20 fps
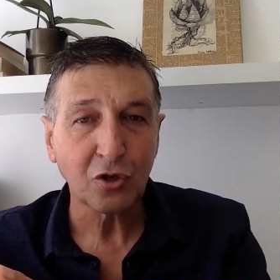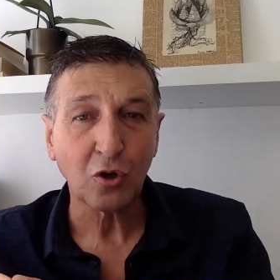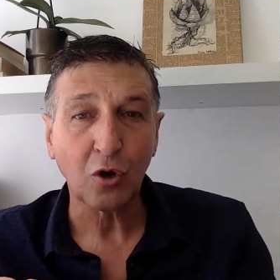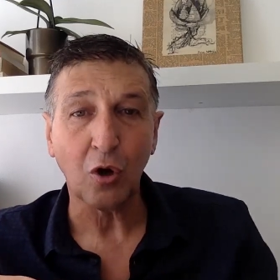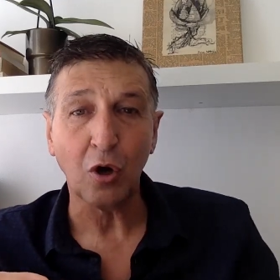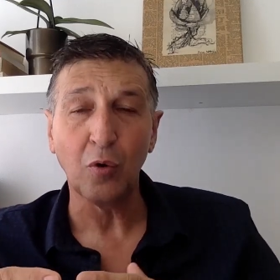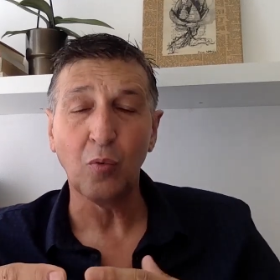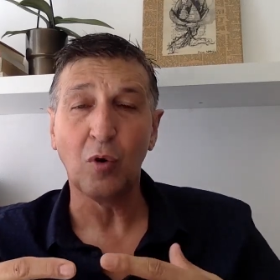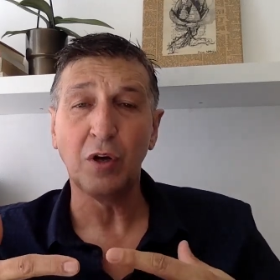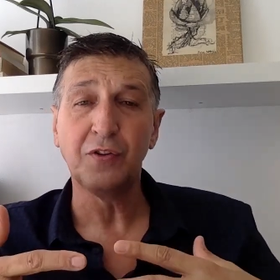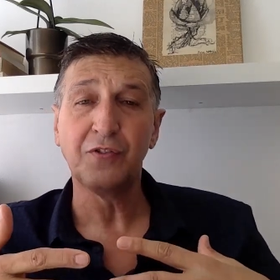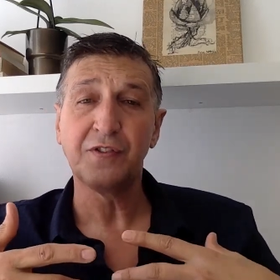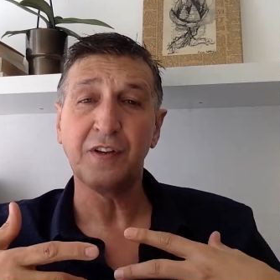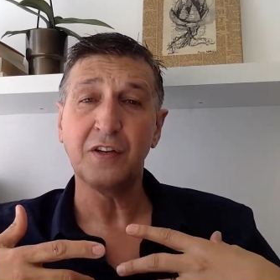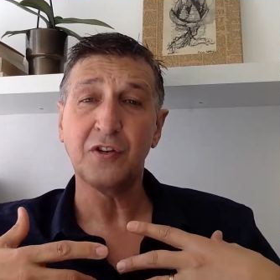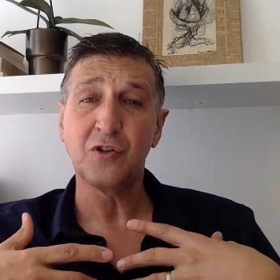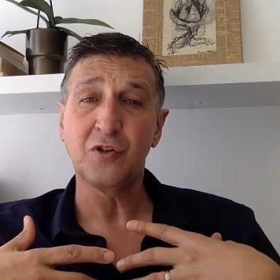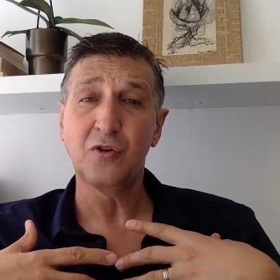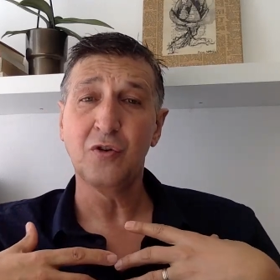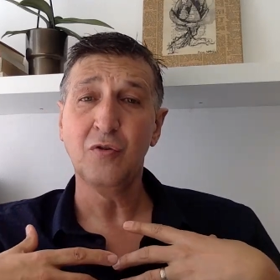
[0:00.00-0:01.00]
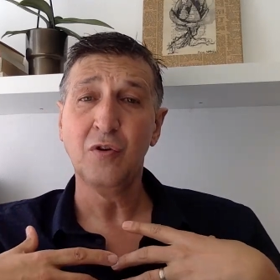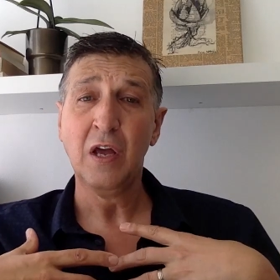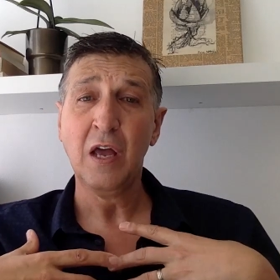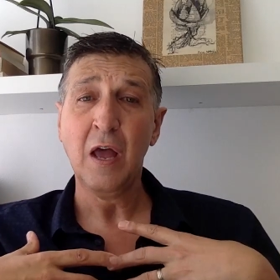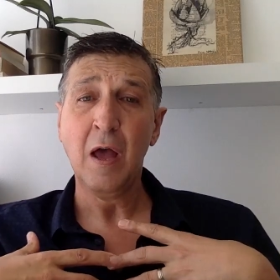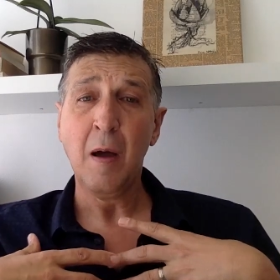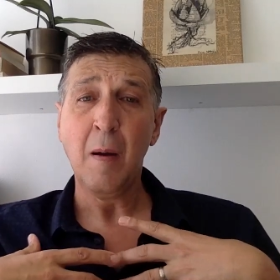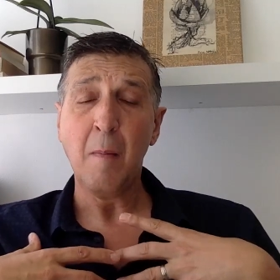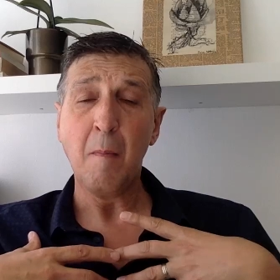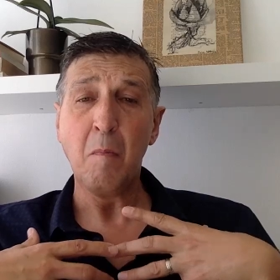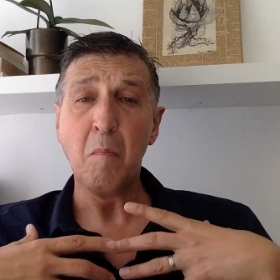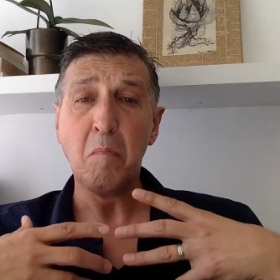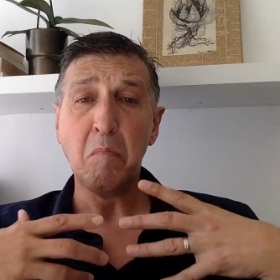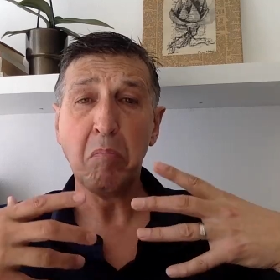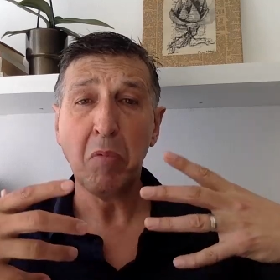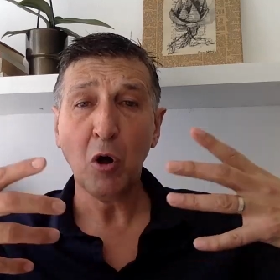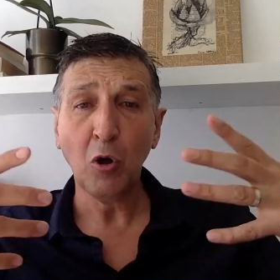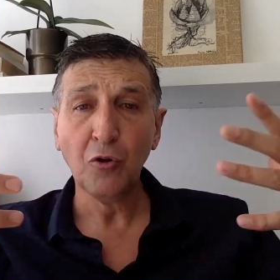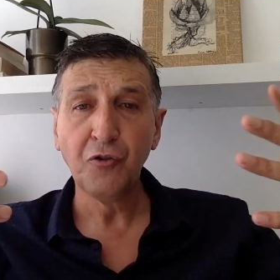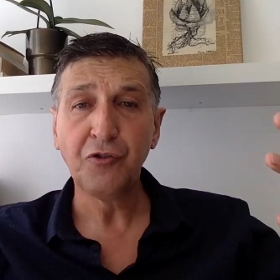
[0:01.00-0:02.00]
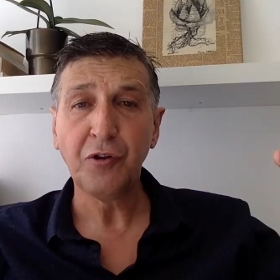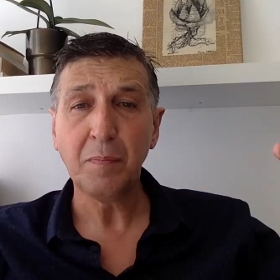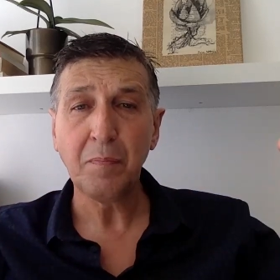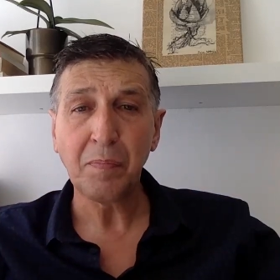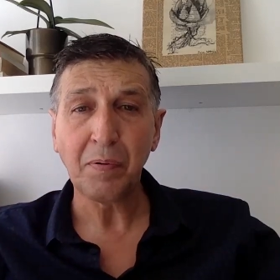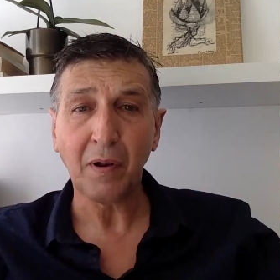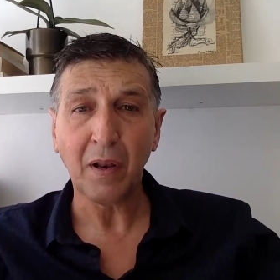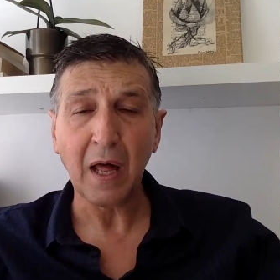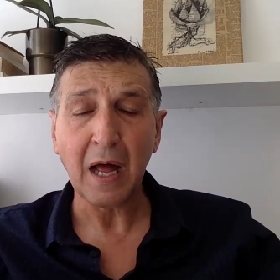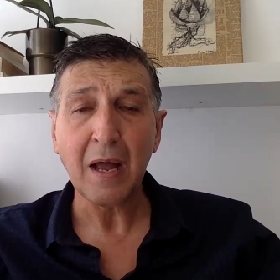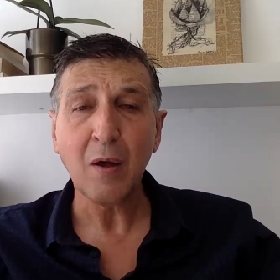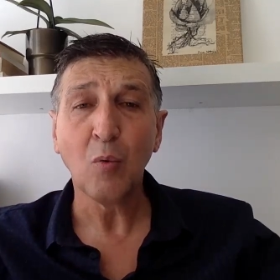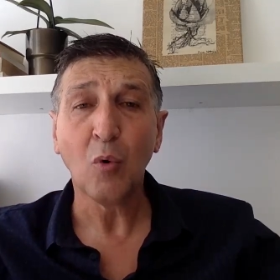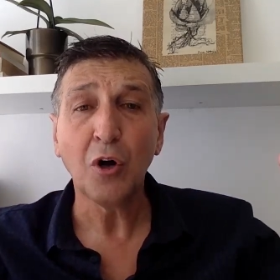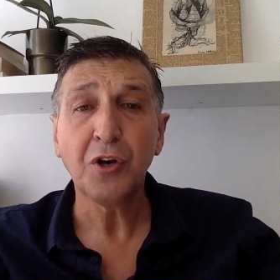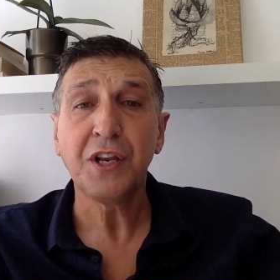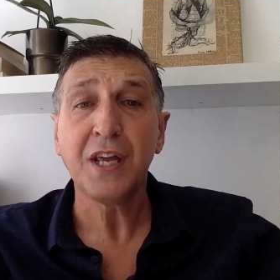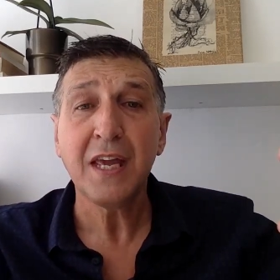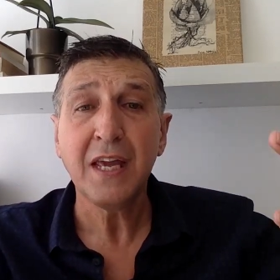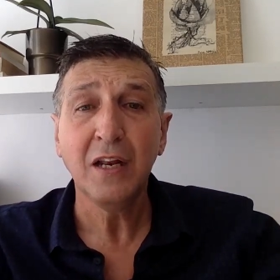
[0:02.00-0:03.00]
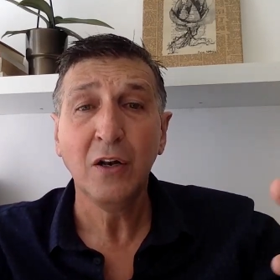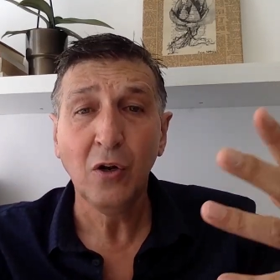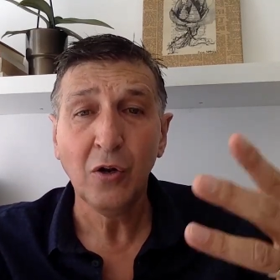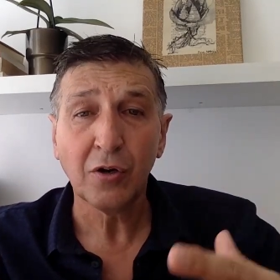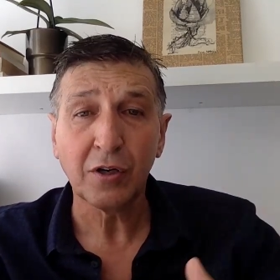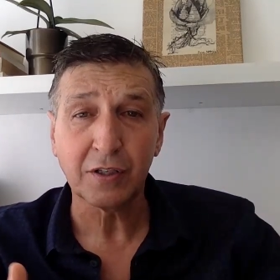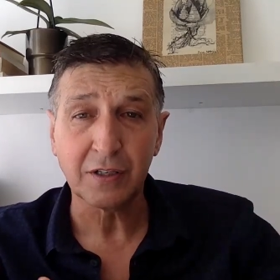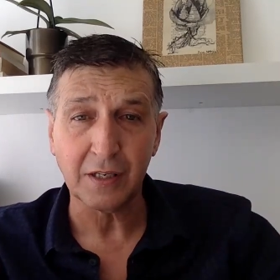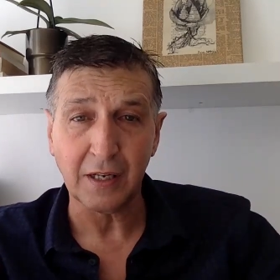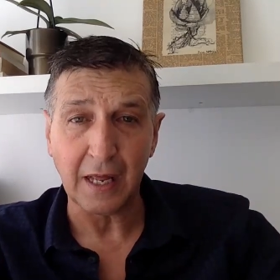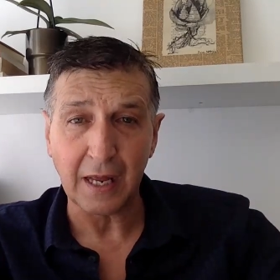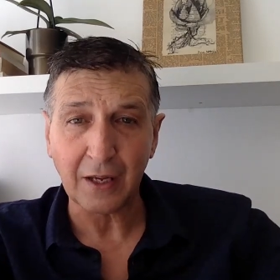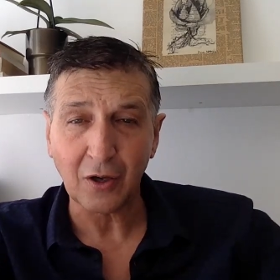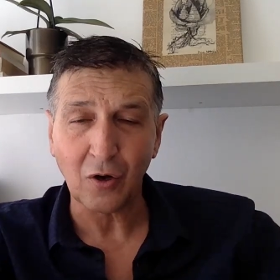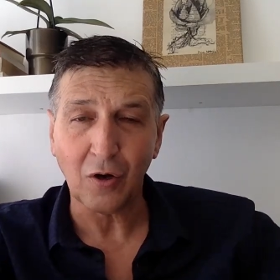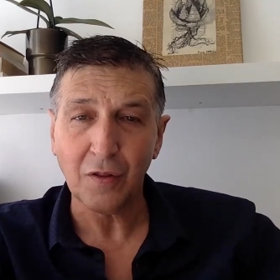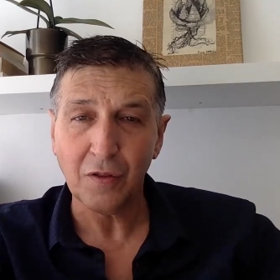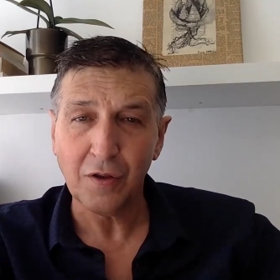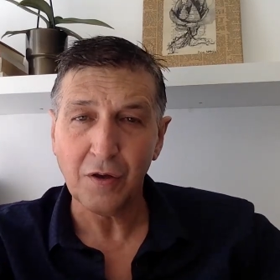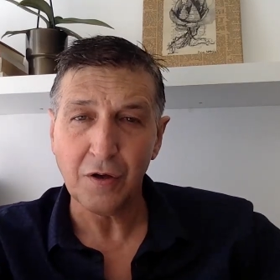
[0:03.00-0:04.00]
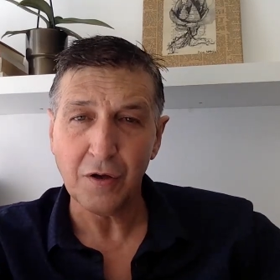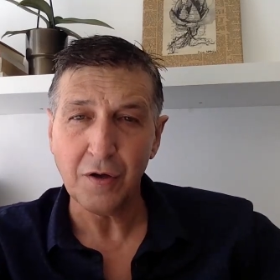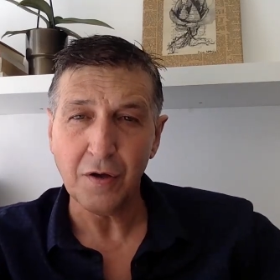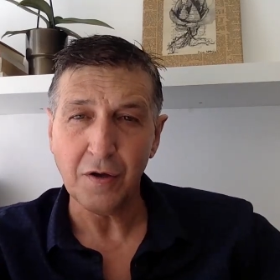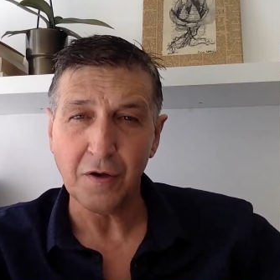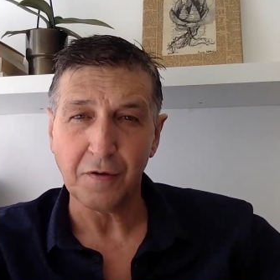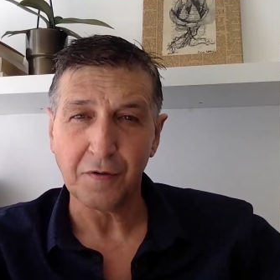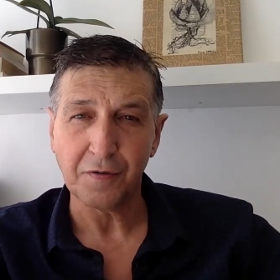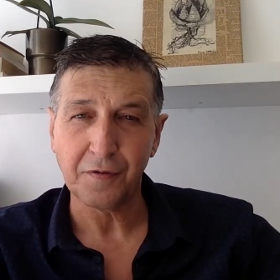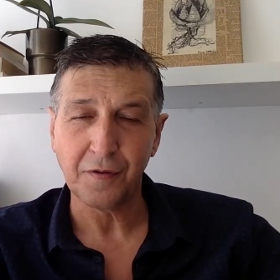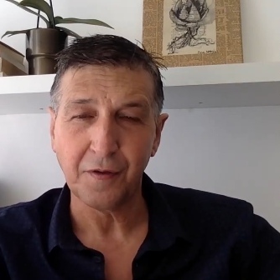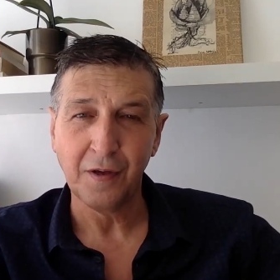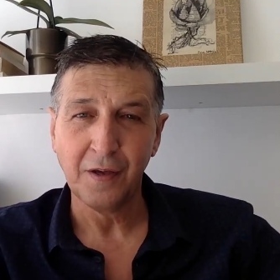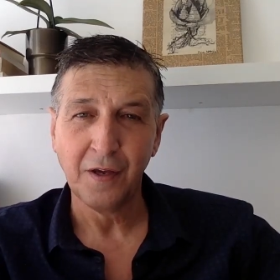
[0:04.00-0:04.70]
God wants us to multiply what he looks like on the earth.